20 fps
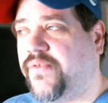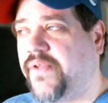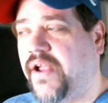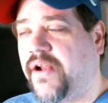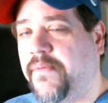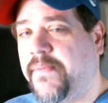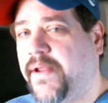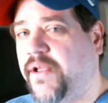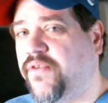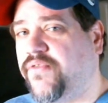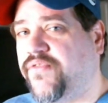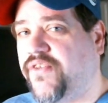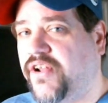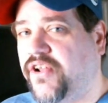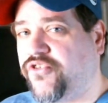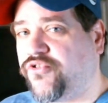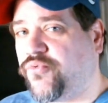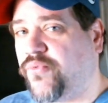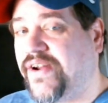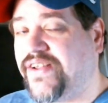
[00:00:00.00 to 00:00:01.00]
everybody who
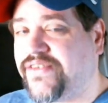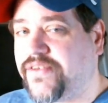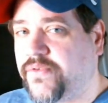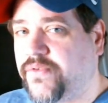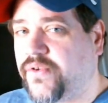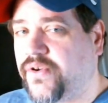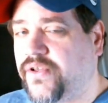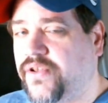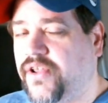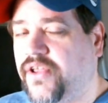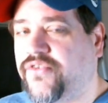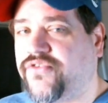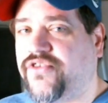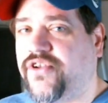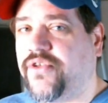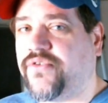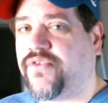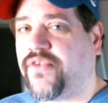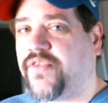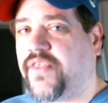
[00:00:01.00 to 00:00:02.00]
follows racing real close
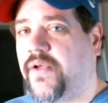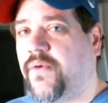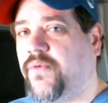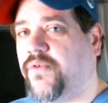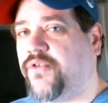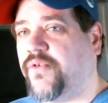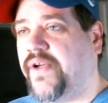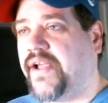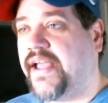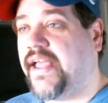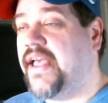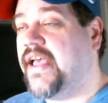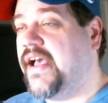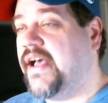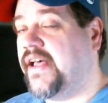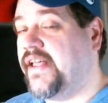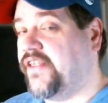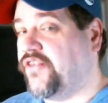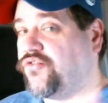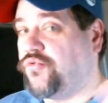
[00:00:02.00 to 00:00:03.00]
knows that they were doing
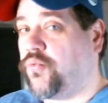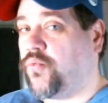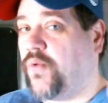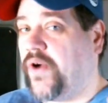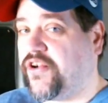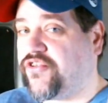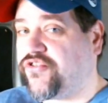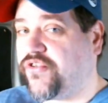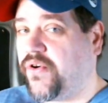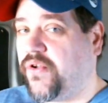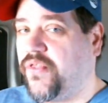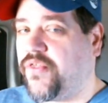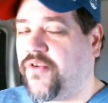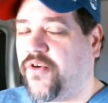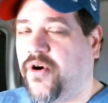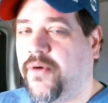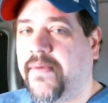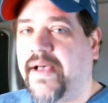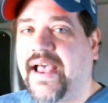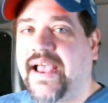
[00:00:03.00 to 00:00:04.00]
this retro
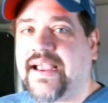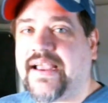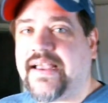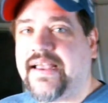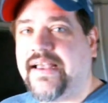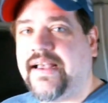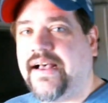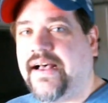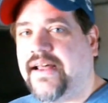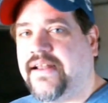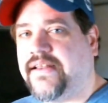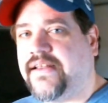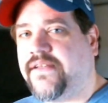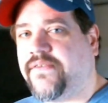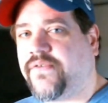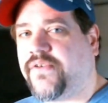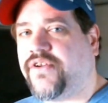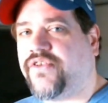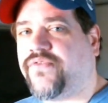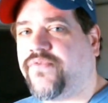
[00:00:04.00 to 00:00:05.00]
throwback uh,
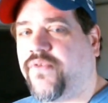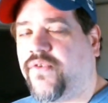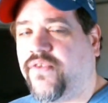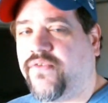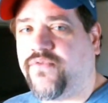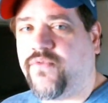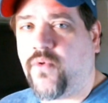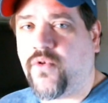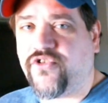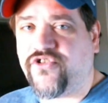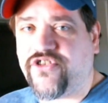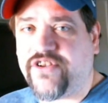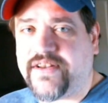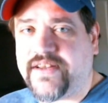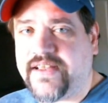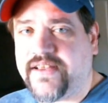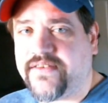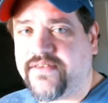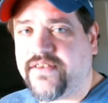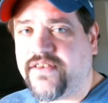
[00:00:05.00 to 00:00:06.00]
liveries for the Ford
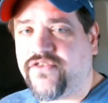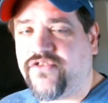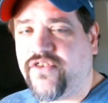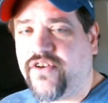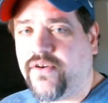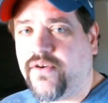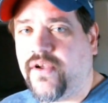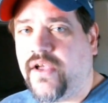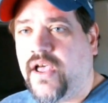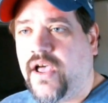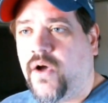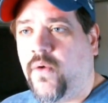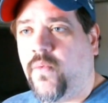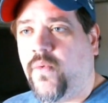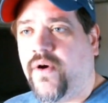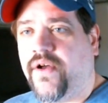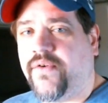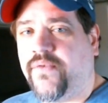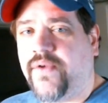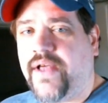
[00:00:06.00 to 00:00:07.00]
GTs this year.
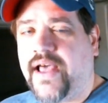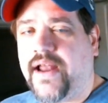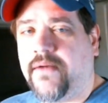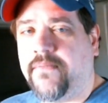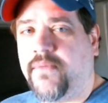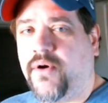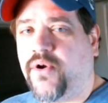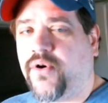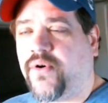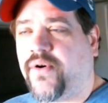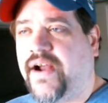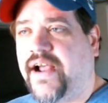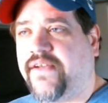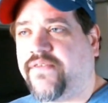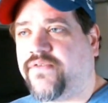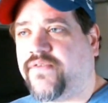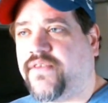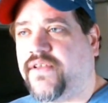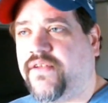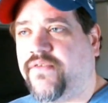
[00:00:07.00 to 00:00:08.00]
One had a
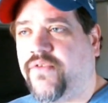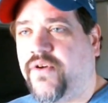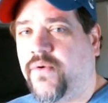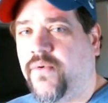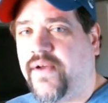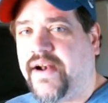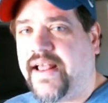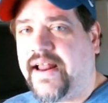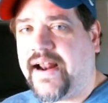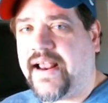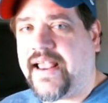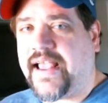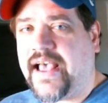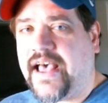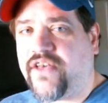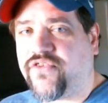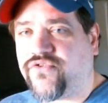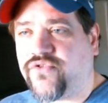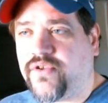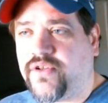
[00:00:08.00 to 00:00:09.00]
Motorcraft livery, one had a
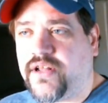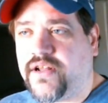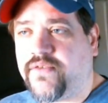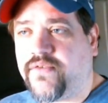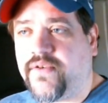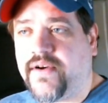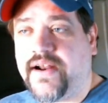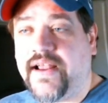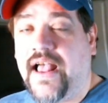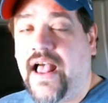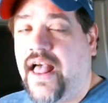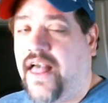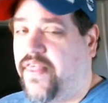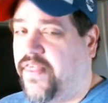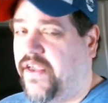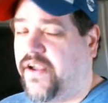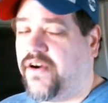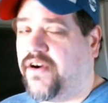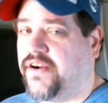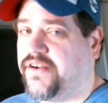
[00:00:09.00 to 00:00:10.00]
Castrol livery.
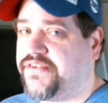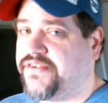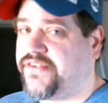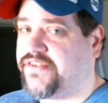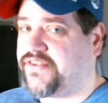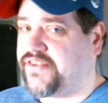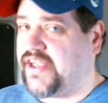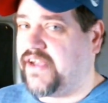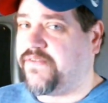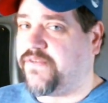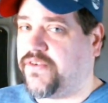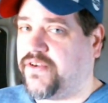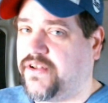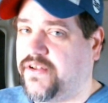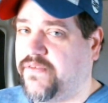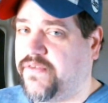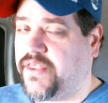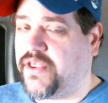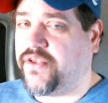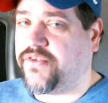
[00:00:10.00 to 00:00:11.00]
There are
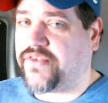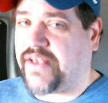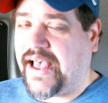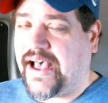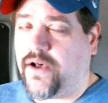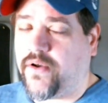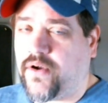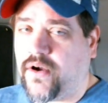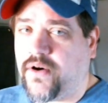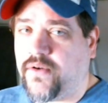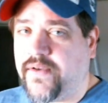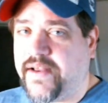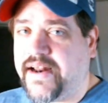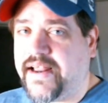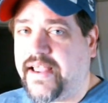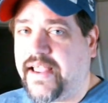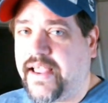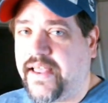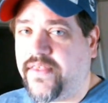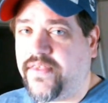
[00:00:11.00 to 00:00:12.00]
several of those out
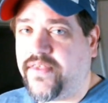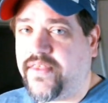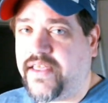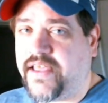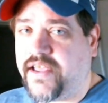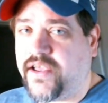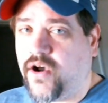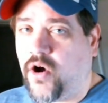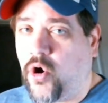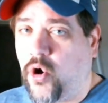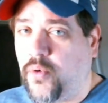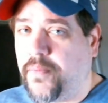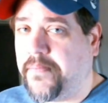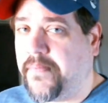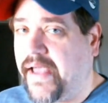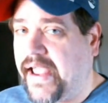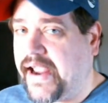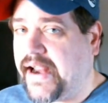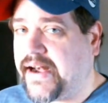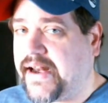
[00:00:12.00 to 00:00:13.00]
already in the
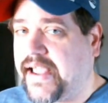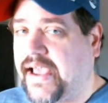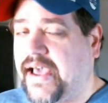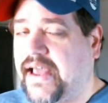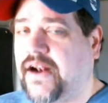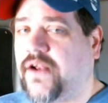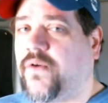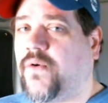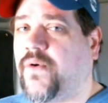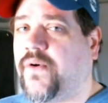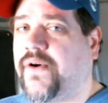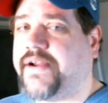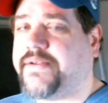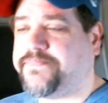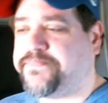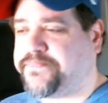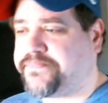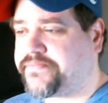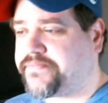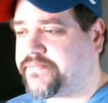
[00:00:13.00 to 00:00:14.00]
homemade category.
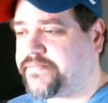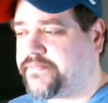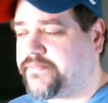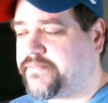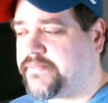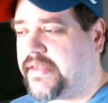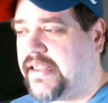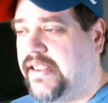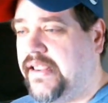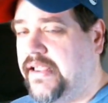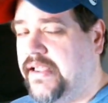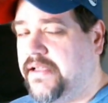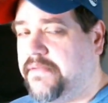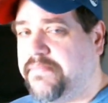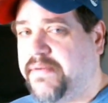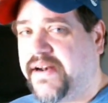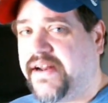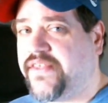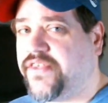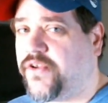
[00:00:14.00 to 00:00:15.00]

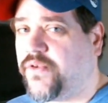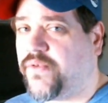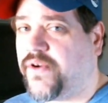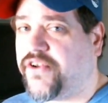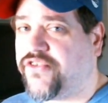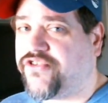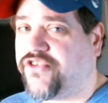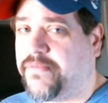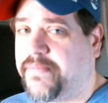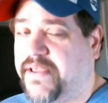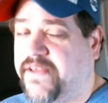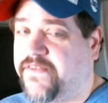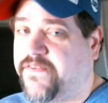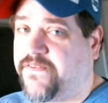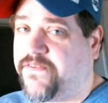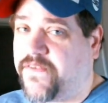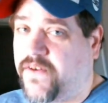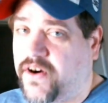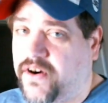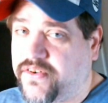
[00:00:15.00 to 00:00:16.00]
But in the rush to be
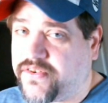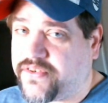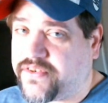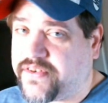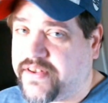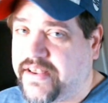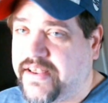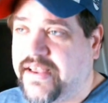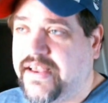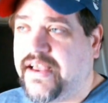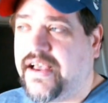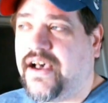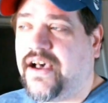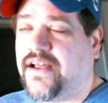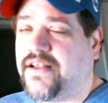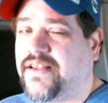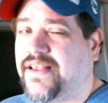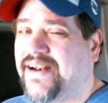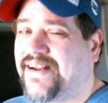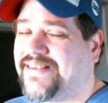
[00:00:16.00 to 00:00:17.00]
first,
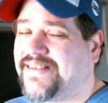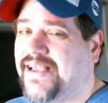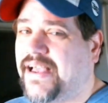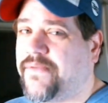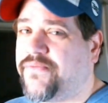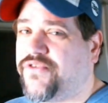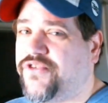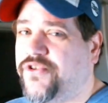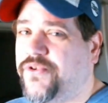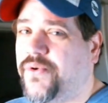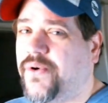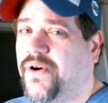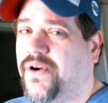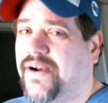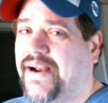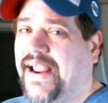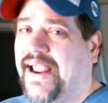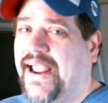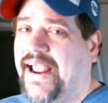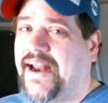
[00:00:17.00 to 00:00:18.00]
a lot of times you
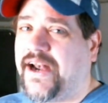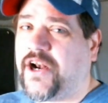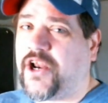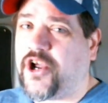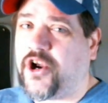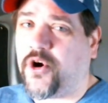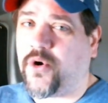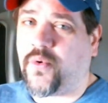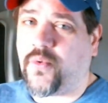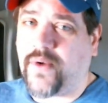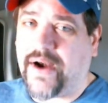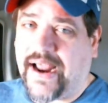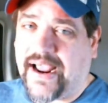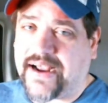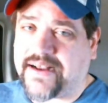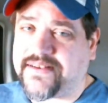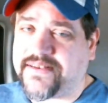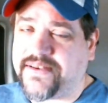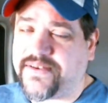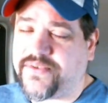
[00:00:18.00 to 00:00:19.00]
are
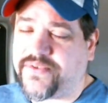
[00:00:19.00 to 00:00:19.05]
incorrect.